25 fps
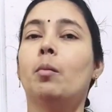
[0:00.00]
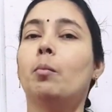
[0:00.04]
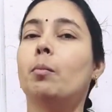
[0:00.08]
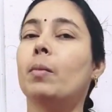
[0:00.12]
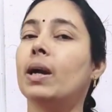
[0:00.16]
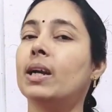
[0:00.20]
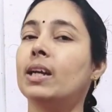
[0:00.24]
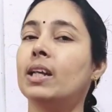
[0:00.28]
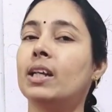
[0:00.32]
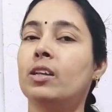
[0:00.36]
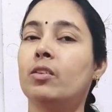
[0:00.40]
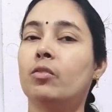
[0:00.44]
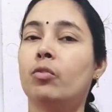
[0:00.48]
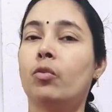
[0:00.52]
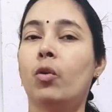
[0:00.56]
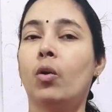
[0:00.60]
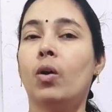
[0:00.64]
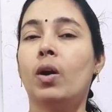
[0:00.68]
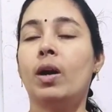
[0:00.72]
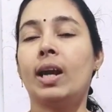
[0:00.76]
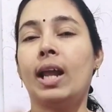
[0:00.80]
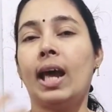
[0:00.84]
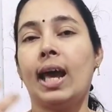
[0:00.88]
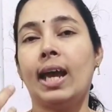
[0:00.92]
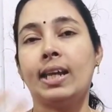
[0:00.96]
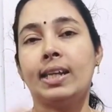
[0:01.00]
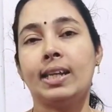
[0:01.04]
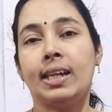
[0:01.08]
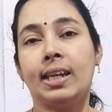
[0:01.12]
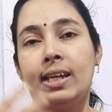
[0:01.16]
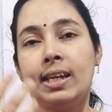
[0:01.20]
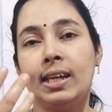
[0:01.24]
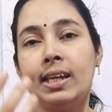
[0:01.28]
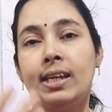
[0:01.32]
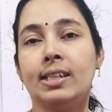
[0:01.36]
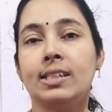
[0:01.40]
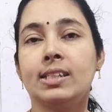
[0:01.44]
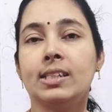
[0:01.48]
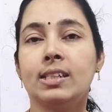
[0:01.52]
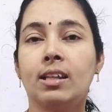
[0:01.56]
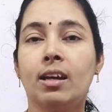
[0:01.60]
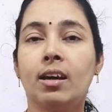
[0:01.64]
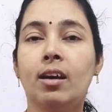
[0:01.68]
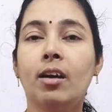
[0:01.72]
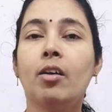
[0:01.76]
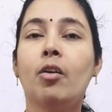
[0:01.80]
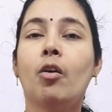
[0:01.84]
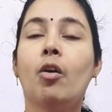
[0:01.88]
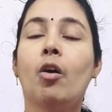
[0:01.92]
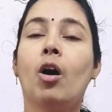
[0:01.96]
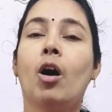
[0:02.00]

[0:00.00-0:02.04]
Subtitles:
but it won't act against the